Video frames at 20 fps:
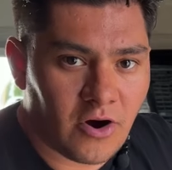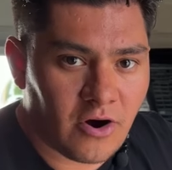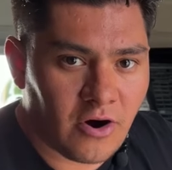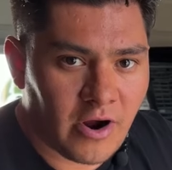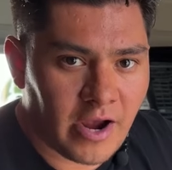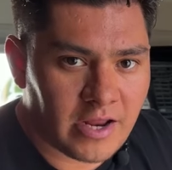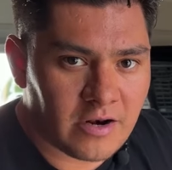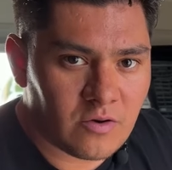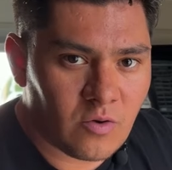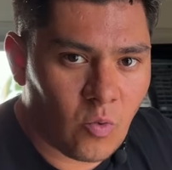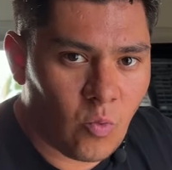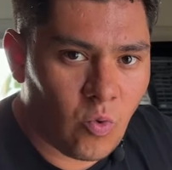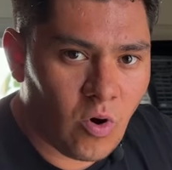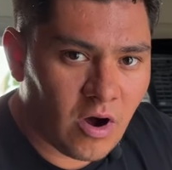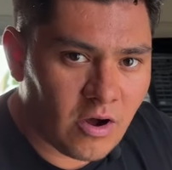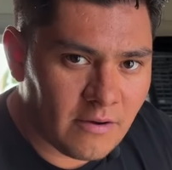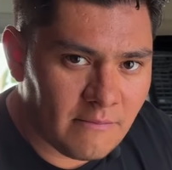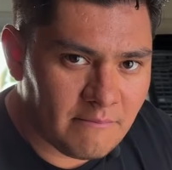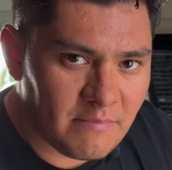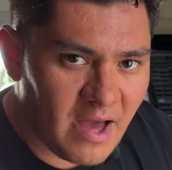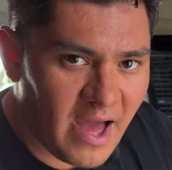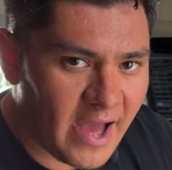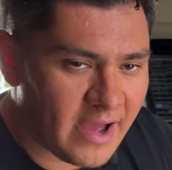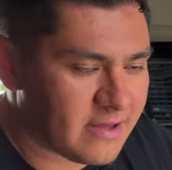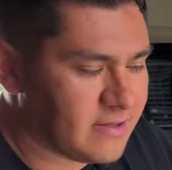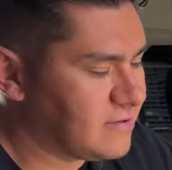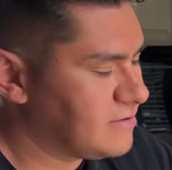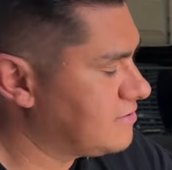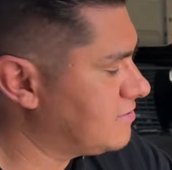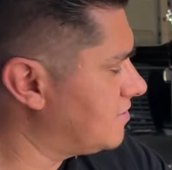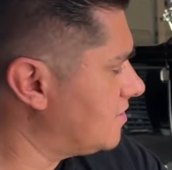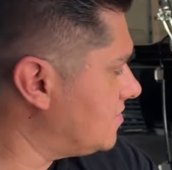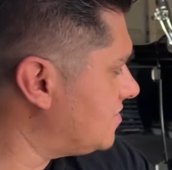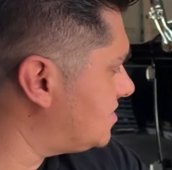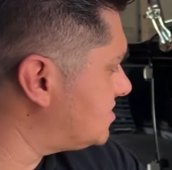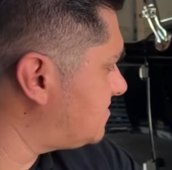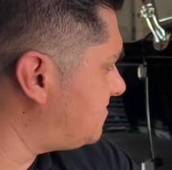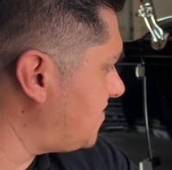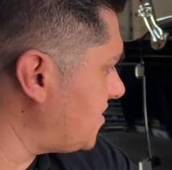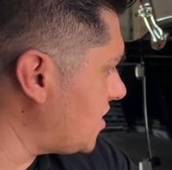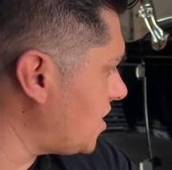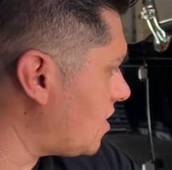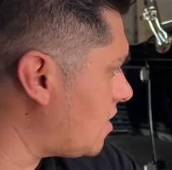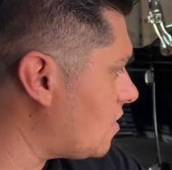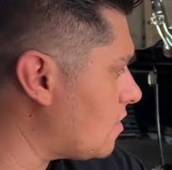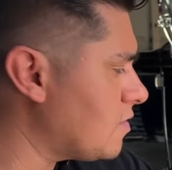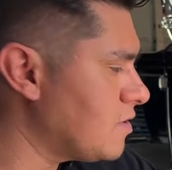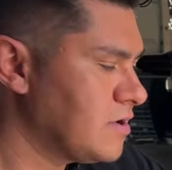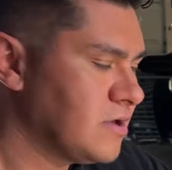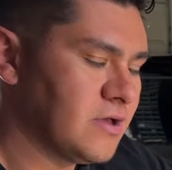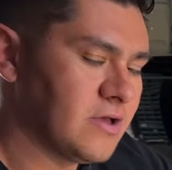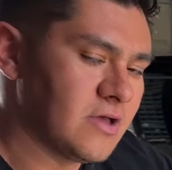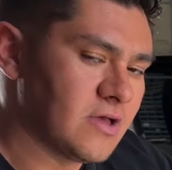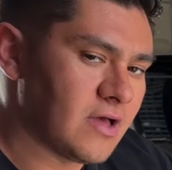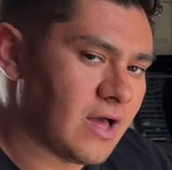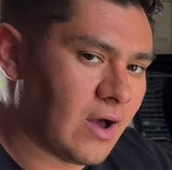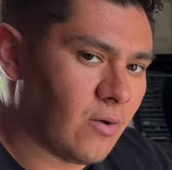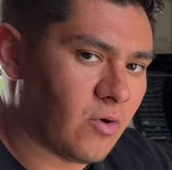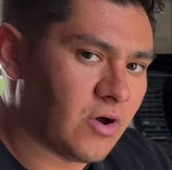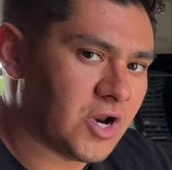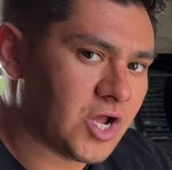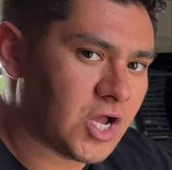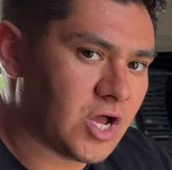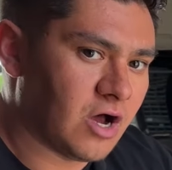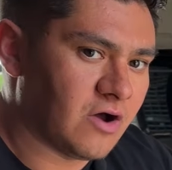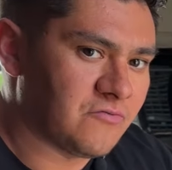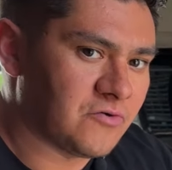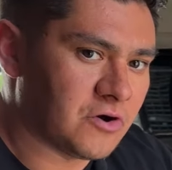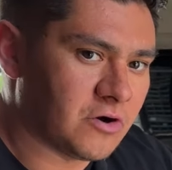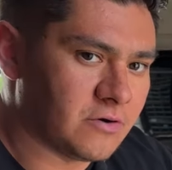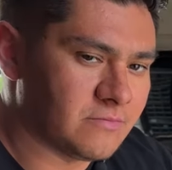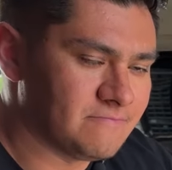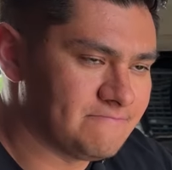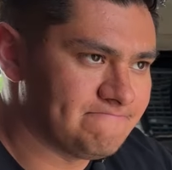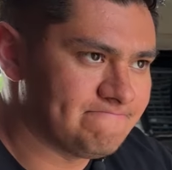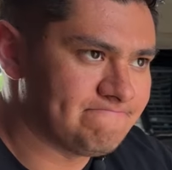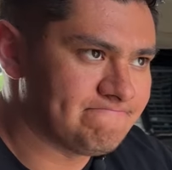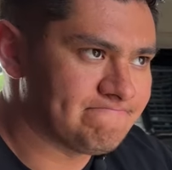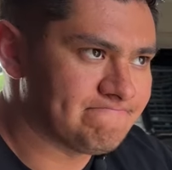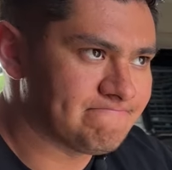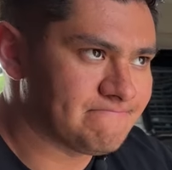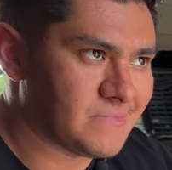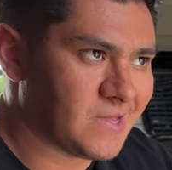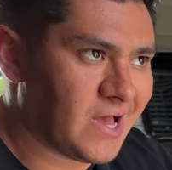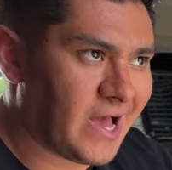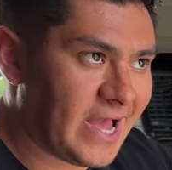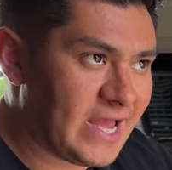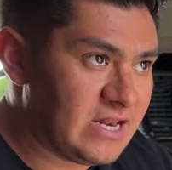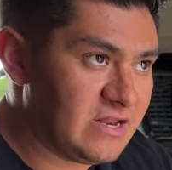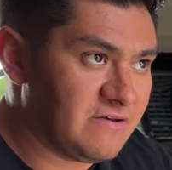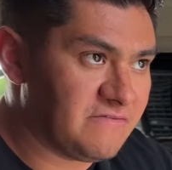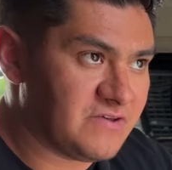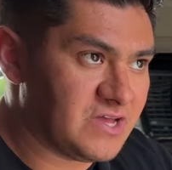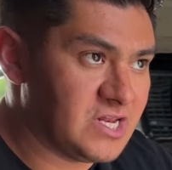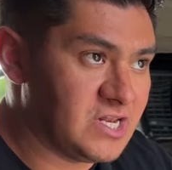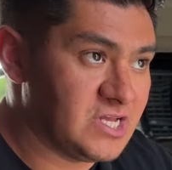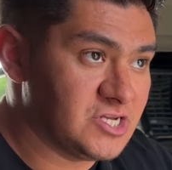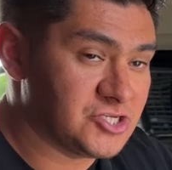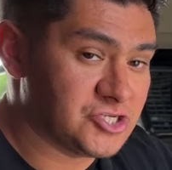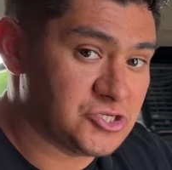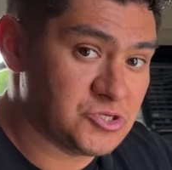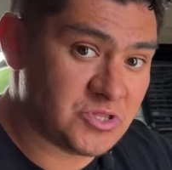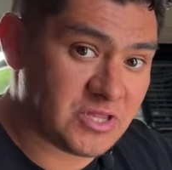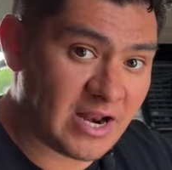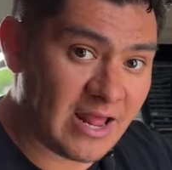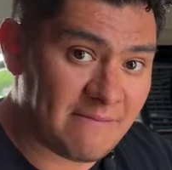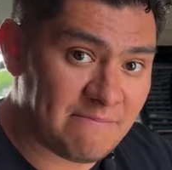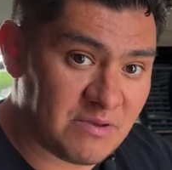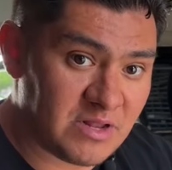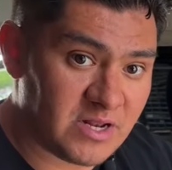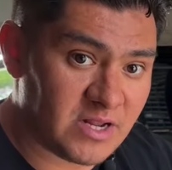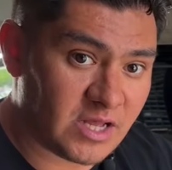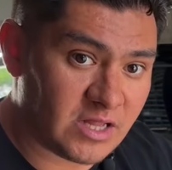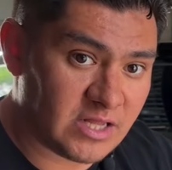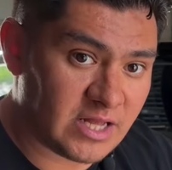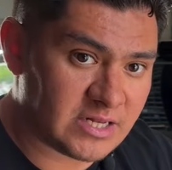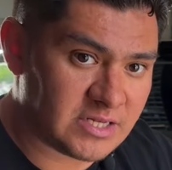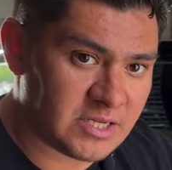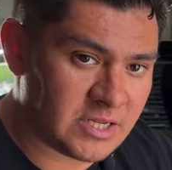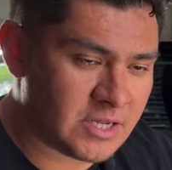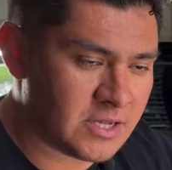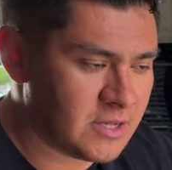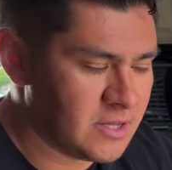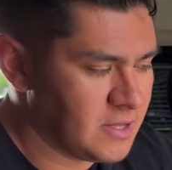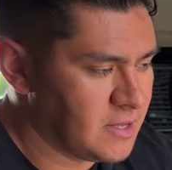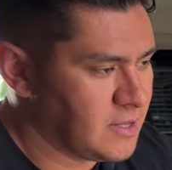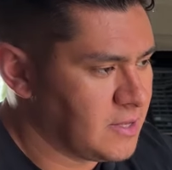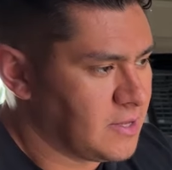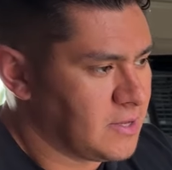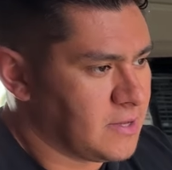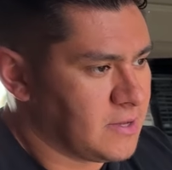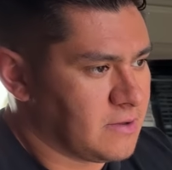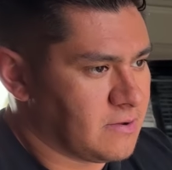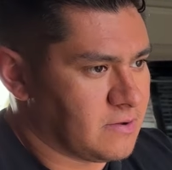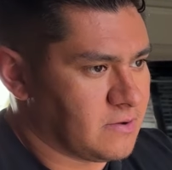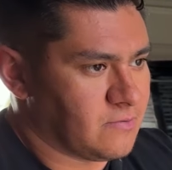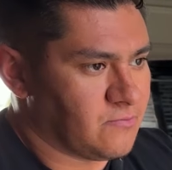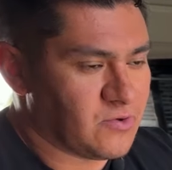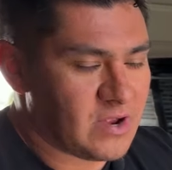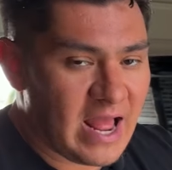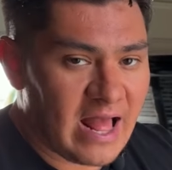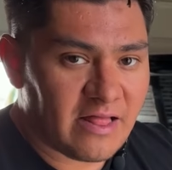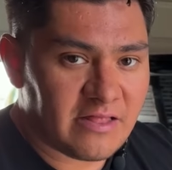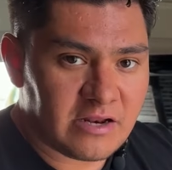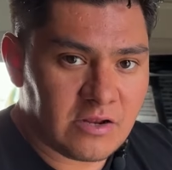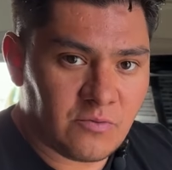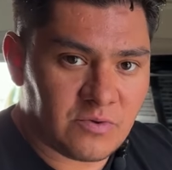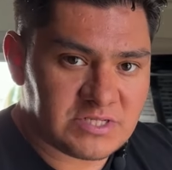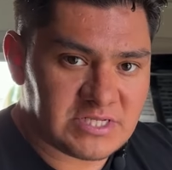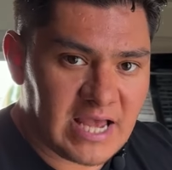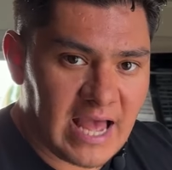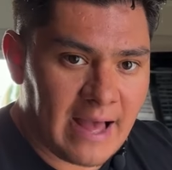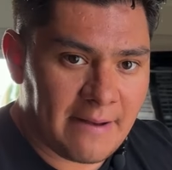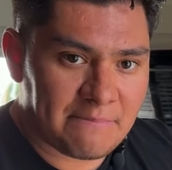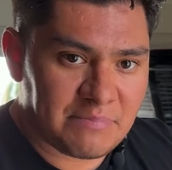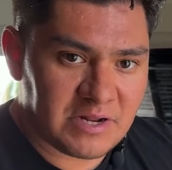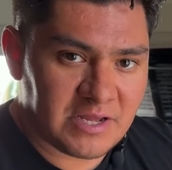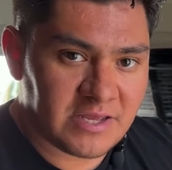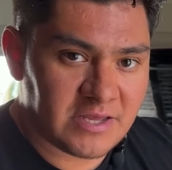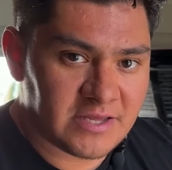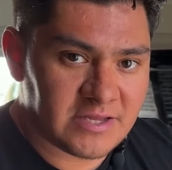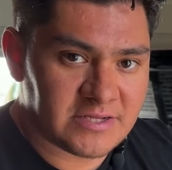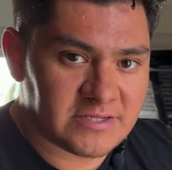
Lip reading: All right, welcome back. In this video, I want to cover kind of an issue that I've been neglecting. In reality, what's happening